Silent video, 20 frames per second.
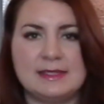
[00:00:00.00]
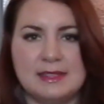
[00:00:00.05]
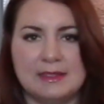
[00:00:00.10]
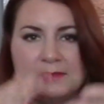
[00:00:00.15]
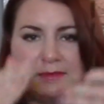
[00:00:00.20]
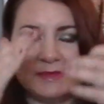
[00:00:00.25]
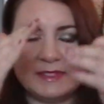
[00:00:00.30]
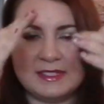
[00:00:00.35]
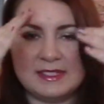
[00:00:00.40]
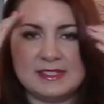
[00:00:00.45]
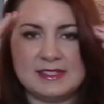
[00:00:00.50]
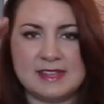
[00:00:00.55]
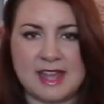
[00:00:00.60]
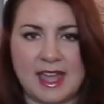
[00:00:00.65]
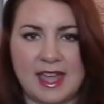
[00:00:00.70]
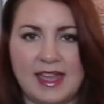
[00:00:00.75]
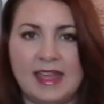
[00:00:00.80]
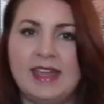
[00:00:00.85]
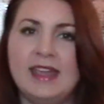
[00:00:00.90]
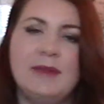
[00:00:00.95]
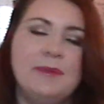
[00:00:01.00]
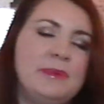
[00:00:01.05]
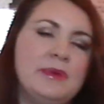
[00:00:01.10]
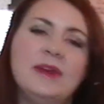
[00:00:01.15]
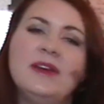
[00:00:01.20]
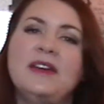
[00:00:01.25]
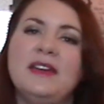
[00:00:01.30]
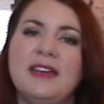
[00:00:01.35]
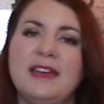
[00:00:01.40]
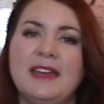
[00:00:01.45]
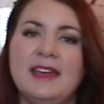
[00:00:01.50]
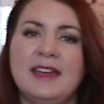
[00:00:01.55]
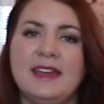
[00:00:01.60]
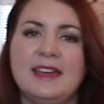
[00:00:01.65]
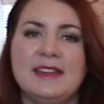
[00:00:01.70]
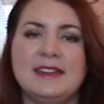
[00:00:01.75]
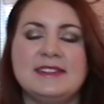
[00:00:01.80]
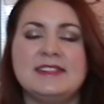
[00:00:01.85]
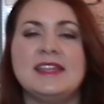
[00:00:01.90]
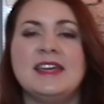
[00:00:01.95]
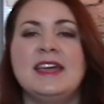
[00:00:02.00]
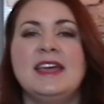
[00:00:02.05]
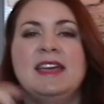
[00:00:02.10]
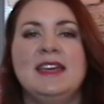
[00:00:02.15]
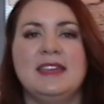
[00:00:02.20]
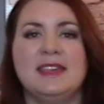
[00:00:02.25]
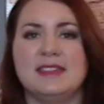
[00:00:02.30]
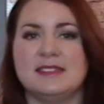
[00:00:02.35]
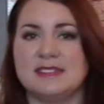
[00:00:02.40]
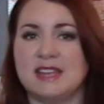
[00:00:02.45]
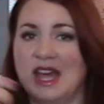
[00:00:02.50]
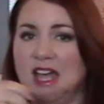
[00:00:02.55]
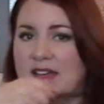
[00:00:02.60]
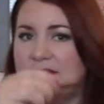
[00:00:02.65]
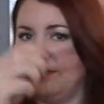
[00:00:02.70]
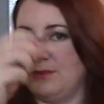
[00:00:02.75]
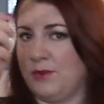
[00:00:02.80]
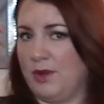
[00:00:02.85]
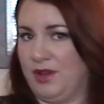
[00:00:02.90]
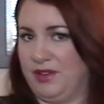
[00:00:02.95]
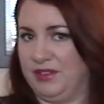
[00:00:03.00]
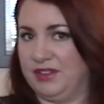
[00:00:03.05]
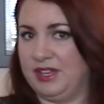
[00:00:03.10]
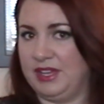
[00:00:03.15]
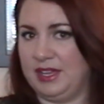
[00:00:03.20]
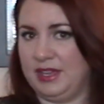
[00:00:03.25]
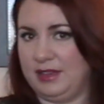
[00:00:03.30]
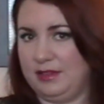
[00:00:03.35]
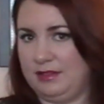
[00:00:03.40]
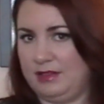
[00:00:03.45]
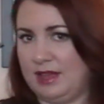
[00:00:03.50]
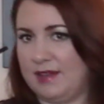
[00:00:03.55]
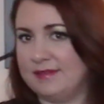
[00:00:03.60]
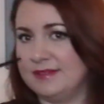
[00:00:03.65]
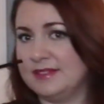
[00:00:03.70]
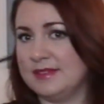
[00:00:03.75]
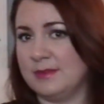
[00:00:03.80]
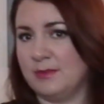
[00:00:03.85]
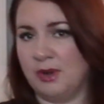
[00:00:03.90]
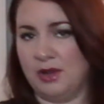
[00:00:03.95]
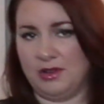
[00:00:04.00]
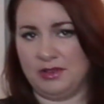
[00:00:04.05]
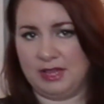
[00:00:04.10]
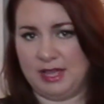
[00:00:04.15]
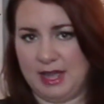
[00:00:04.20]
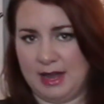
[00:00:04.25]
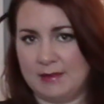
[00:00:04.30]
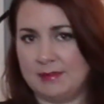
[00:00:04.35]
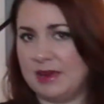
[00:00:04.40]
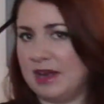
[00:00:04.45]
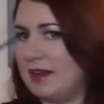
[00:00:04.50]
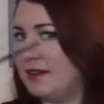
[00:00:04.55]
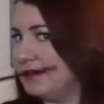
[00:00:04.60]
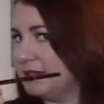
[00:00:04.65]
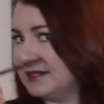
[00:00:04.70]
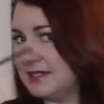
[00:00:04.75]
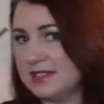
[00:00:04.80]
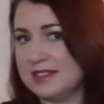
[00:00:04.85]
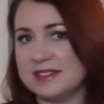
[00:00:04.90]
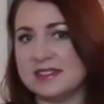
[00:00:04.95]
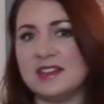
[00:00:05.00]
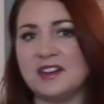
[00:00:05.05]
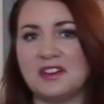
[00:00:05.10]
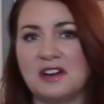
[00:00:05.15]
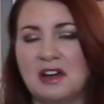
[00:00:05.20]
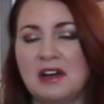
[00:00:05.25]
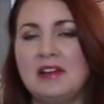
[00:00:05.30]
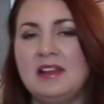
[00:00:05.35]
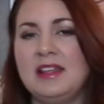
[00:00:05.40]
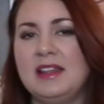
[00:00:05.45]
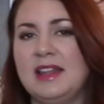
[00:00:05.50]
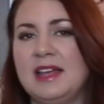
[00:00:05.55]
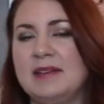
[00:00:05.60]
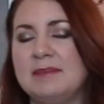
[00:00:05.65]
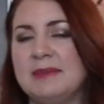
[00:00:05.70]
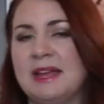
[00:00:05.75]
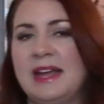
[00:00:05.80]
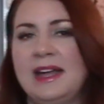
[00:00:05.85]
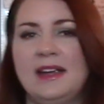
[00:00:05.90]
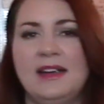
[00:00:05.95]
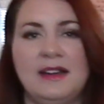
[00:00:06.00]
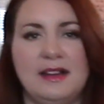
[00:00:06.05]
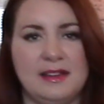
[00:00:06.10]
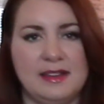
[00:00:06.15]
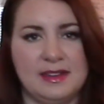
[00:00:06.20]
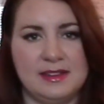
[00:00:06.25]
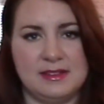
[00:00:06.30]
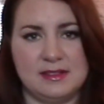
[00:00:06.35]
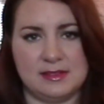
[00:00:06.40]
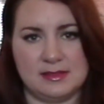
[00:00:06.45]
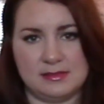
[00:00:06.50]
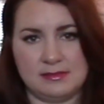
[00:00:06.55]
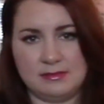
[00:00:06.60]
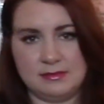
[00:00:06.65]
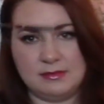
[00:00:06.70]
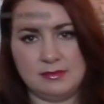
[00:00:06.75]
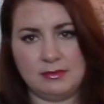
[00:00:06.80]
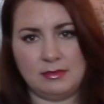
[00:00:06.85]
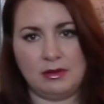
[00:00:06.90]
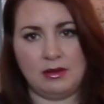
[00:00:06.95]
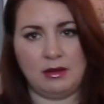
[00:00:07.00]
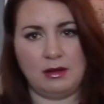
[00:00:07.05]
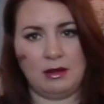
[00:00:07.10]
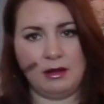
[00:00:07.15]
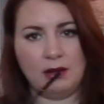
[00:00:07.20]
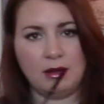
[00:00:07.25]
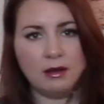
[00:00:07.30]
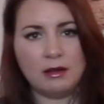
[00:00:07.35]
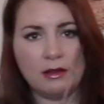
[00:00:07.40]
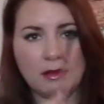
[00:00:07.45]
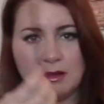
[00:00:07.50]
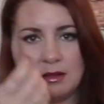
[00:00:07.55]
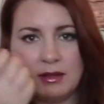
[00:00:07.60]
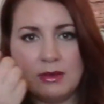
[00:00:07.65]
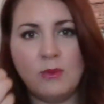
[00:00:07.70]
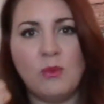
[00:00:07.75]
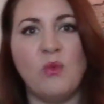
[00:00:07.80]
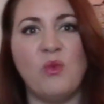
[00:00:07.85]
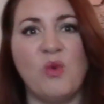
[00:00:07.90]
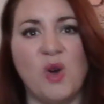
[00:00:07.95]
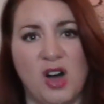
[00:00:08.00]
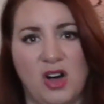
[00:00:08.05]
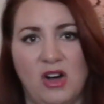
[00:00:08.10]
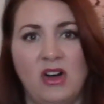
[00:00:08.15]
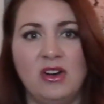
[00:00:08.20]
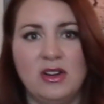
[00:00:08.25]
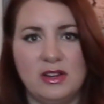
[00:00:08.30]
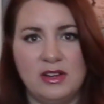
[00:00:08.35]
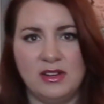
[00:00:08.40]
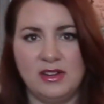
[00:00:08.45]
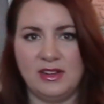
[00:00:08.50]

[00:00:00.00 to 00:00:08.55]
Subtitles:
them stay put, because I have some wonky eyebrows because they're curly like my hair, and they just wonk,